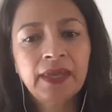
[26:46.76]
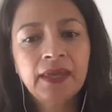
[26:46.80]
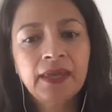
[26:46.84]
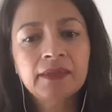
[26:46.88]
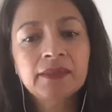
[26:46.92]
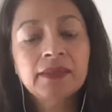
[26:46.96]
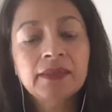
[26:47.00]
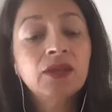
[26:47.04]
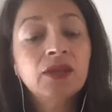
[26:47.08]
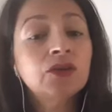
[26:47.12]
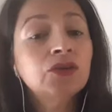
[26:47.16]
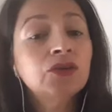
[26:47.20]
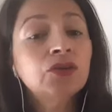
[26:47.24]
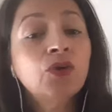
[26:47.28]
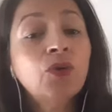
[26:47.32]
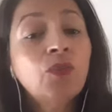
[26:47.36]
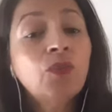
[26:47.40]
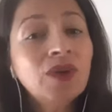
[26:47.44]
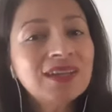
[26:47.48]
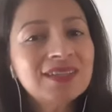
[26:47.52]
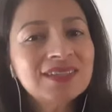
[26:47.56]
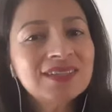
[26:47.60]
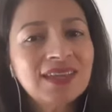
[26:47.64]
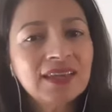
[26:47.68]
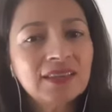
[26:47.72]
You don't
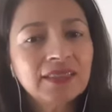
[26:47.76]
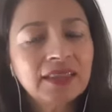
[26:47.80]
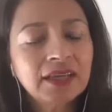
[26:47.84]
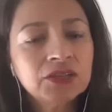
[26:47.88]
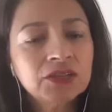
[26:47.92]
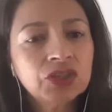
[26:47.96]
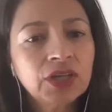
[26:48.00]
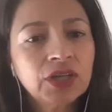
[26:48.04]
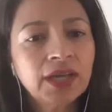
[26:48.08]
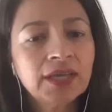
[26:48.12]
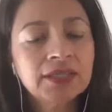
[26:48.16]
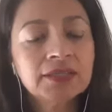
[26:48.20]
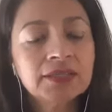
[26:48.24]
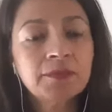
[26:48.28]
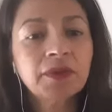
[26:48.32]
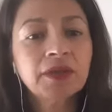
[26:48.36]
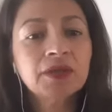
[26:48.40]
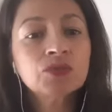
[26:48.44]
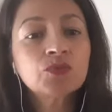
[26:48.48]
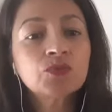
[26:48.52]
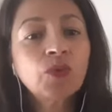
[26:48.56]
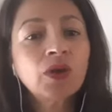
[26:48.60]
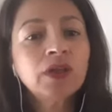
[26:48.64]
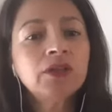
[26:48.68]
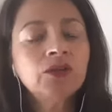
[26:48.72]
want to take that chance,
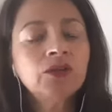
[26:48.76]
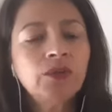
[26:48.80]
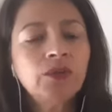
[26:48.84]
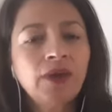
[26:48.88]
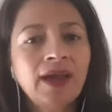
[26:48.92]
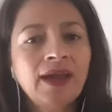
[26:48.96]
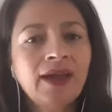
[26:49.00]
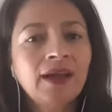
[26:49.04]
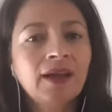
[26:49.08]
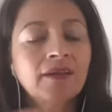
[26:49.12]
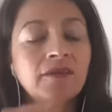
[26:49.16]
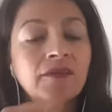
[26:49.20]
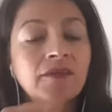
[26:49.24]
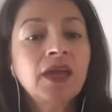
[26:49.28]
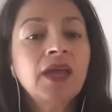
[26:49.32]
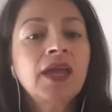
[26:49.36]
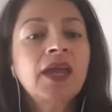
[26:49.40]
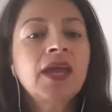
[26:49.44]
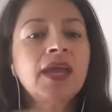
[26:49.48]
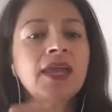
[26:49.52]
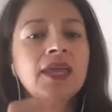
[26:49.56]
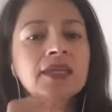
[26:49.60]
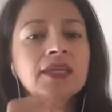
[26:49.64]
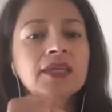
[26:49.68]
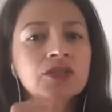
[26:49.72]
because what you have
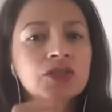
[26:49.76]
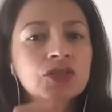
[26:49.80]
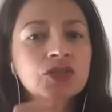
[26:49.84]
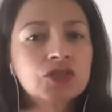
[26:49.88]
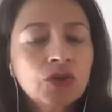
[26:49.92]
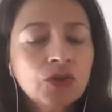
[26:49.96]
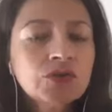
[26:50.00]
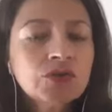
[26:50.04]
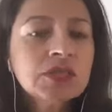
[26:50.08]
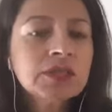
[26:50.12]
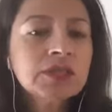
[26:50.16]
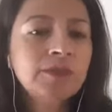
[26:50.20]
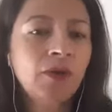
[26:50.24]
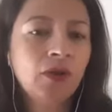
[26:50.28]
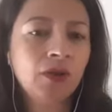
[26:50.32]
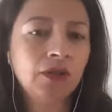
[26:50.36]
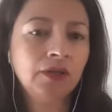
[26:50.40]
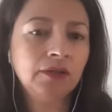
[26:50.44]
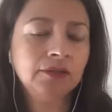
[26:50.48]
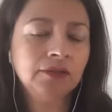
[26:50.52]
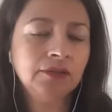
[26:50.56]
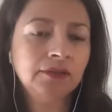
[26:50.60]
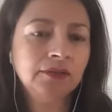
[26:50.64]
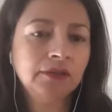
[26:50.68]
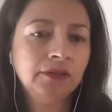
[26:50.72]
is so
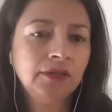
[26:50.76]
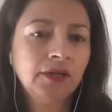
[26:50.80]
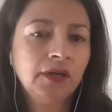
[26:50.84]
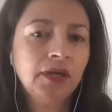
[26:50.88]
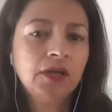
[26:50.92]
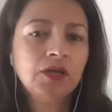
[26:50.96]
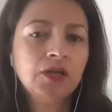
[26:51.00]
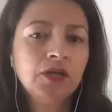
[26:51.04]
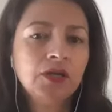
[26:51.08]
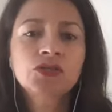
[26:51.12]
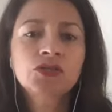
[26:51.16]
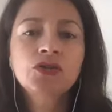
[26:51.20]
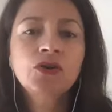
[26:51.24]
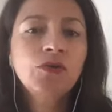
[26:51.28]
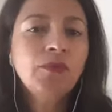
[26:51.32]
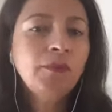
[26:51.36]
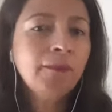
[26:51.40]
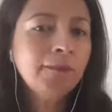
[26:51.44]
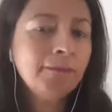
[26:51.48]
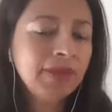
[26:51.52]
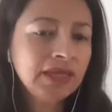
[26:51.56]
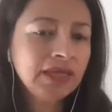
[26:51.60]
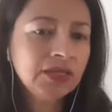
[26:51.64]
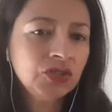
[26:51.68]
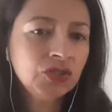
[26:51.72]
small, so
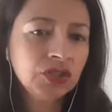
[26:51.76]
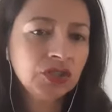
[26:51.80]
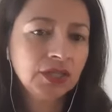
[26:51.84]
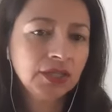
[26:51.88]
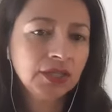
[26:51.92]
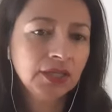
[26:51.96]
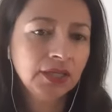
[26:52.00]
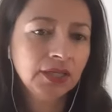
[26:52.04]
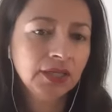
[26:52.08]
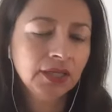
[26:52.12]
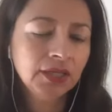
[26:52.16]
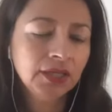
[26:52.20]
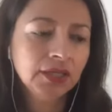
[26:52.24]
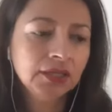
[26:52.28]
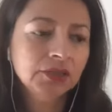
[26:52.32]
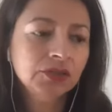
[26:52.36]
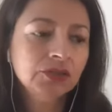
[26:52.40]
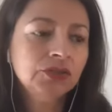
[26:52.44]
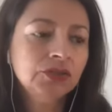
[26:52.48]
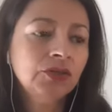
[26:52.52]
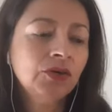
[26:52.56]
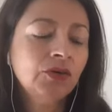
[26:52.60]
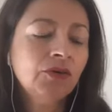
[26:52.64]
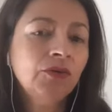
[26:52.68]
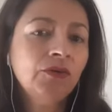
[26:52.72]
mingy,
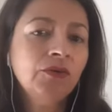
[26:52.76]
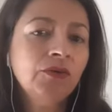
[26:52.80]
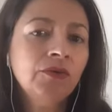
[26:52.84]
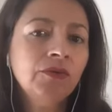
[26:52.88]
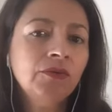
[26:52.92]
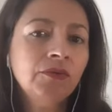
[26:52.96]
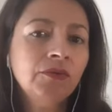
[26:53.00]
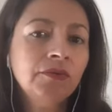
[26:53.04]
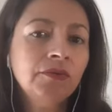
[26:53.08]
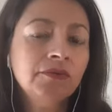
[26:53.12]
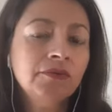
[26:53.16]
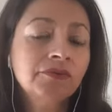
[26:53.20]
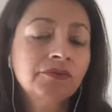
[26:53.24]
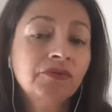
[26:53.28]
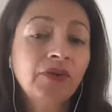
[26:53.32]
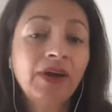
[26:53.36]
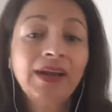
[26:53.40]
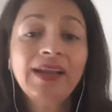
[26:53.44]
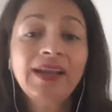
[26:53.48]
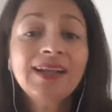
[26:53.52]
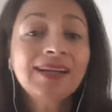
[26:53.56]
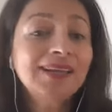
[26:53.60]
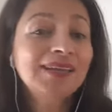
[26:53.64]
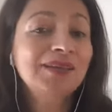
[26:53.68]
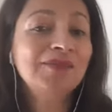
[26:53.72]
so
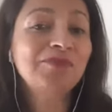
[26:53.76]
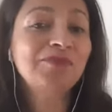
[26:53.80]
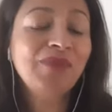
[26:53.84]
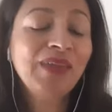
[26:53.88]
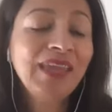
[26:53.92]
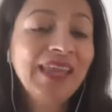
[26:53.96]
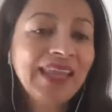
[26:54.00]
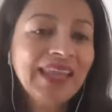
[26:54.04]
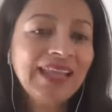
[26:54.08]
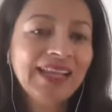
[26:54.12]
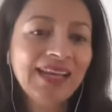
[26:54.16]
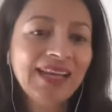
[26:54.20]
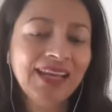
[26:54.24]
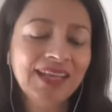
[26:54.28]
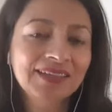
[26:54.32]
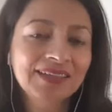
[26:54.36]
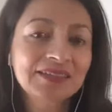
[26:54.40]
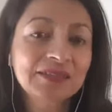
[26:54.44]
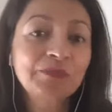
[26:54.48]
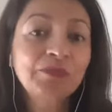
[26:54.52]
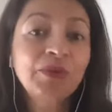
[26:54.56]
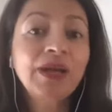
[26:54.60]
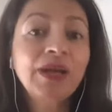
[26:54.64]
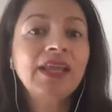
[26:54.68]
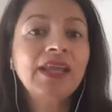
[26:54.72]
frankly meaningless,
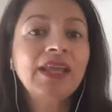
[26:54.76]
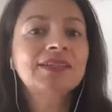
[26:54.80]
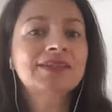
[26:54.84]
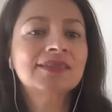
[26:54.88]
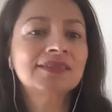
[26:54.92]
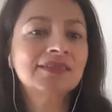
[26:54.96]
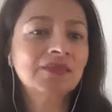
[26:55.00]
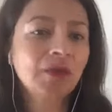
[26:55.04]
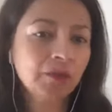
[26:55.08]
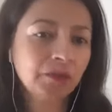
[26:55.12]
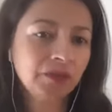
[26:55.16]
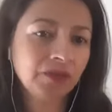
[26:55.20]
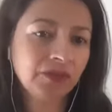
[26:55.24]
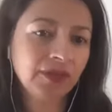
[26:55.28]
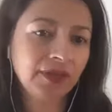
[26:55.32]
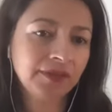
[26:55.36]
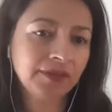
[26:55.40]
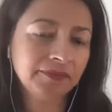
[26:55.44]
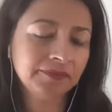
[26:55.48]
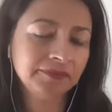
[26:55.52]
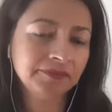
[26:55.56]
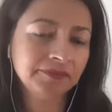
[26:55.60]
but it's something.